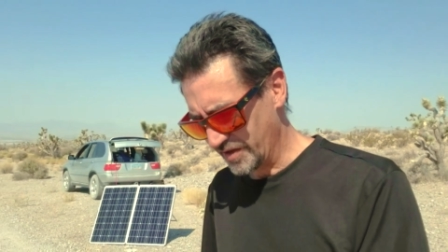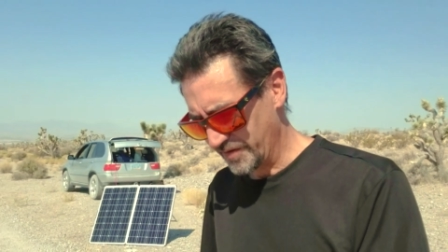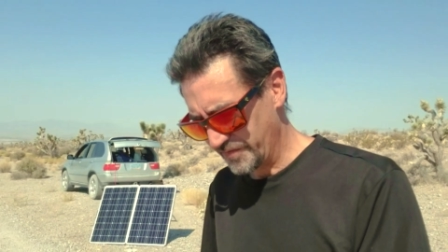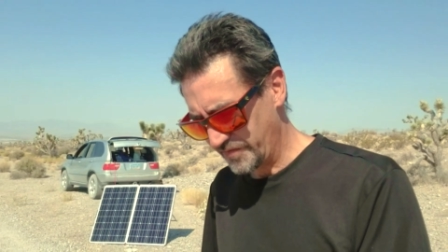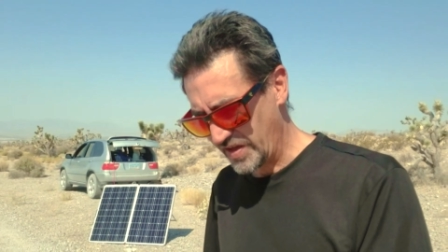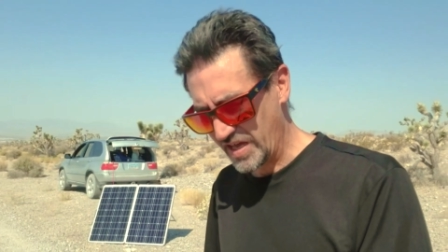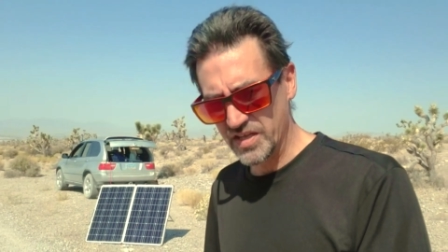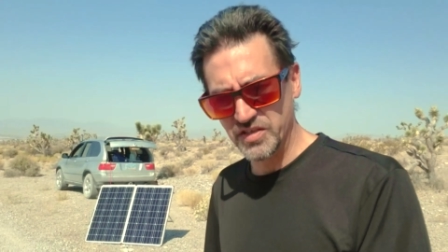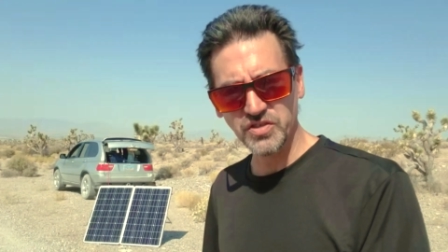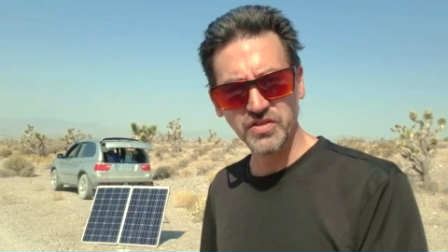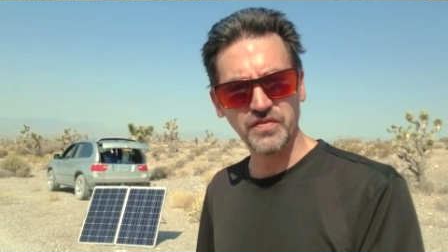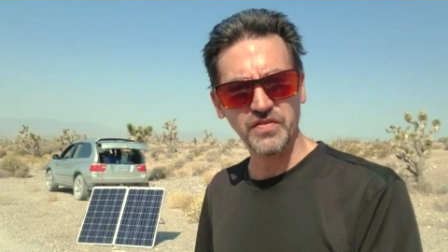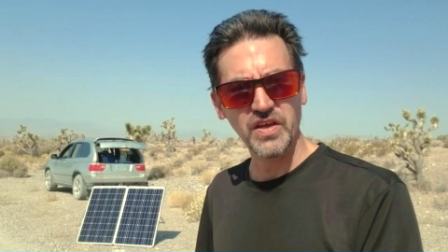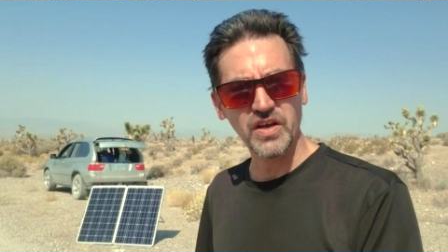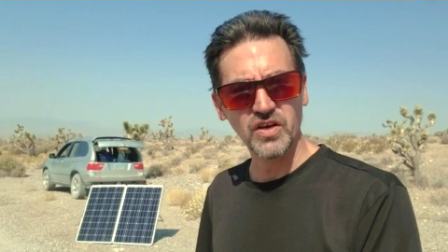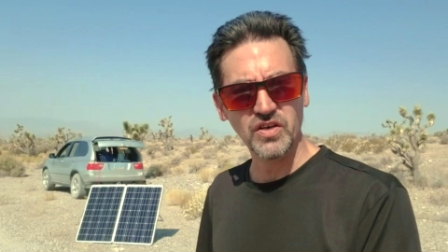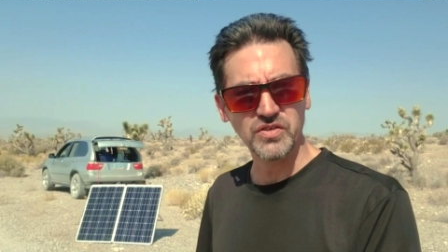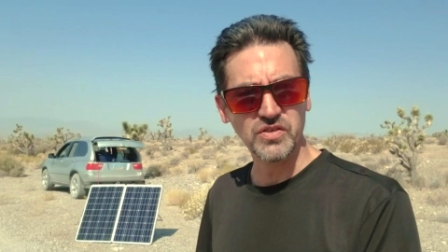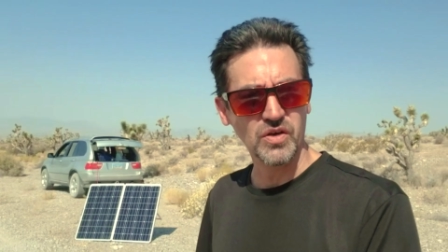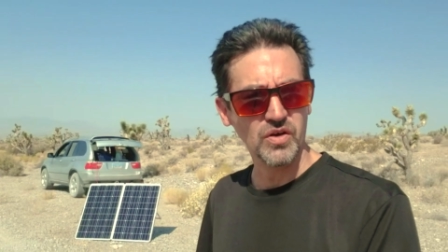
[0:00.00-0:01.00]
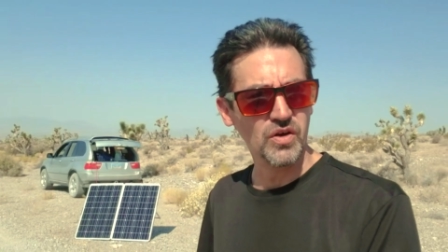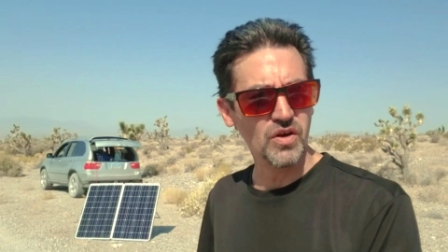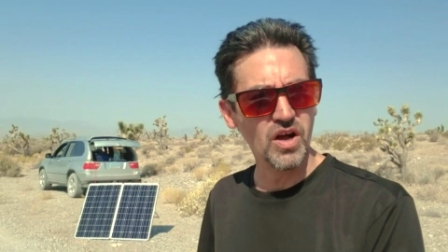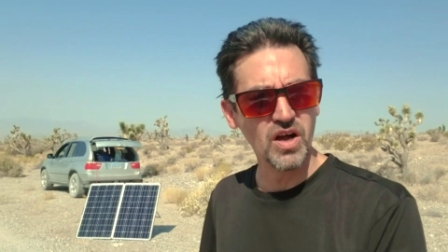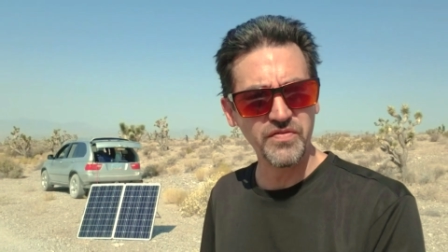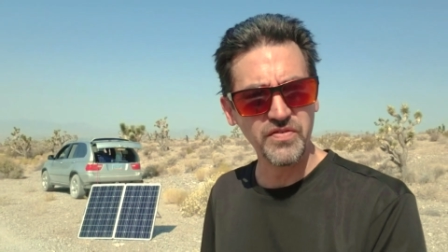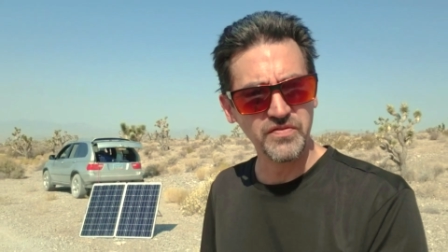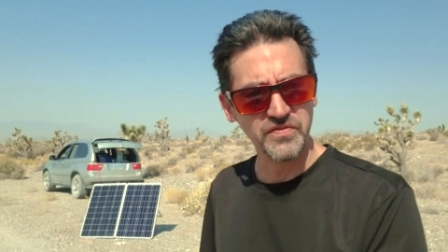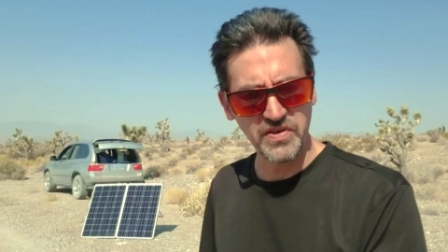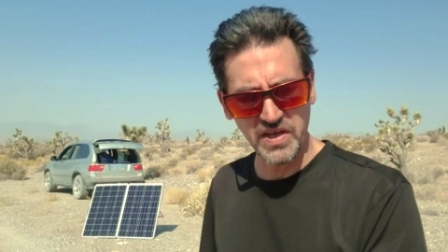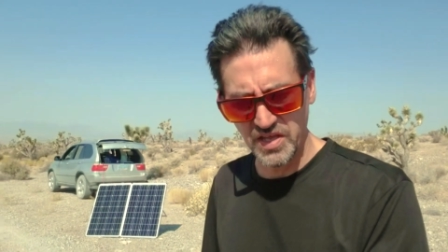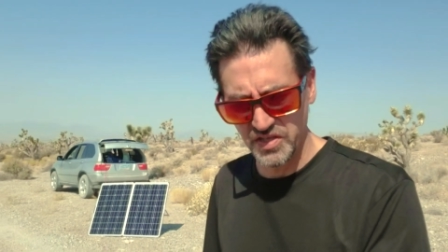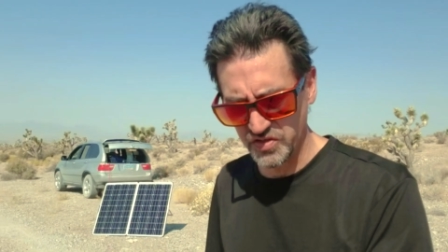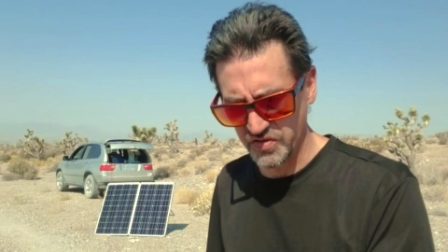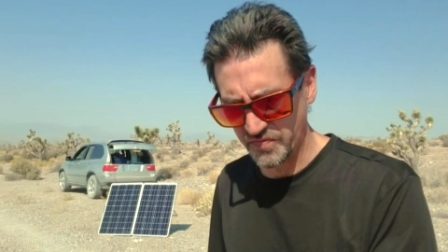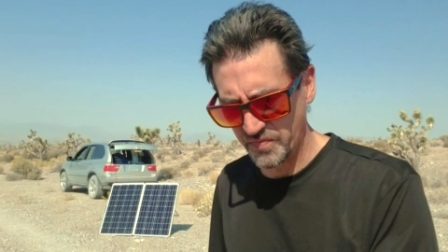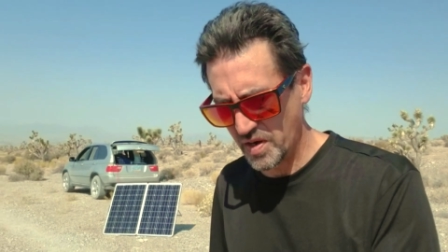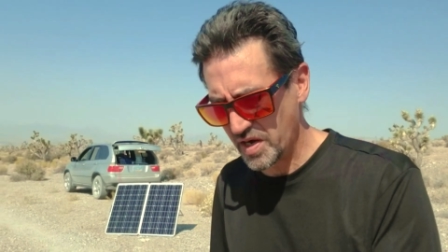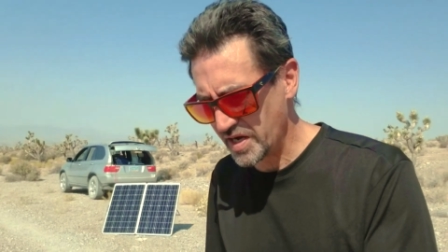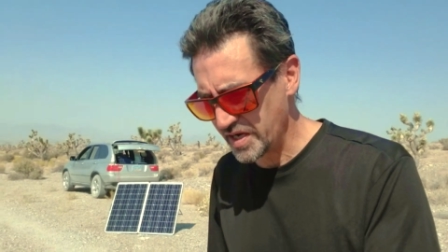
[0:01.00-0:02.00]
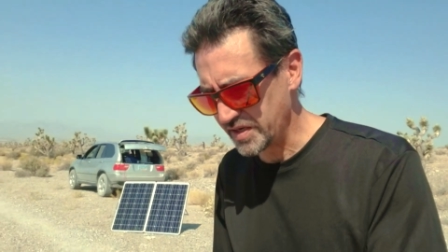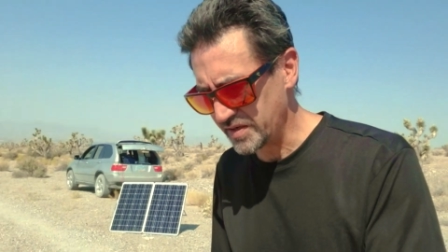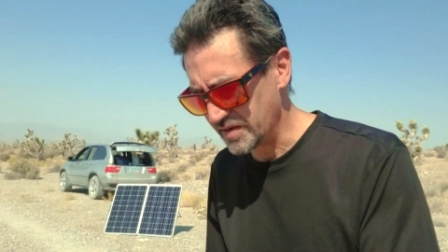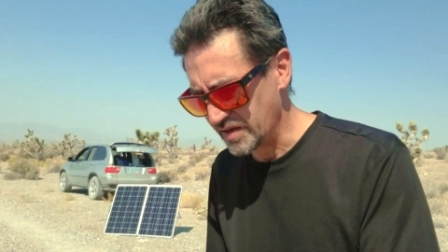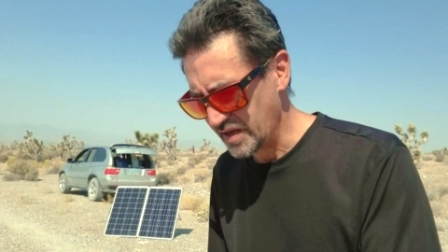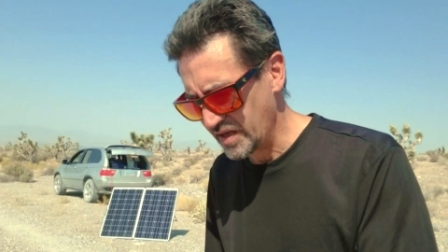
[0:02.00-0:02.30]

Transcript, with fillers: Fans of theirs are often fans of mine,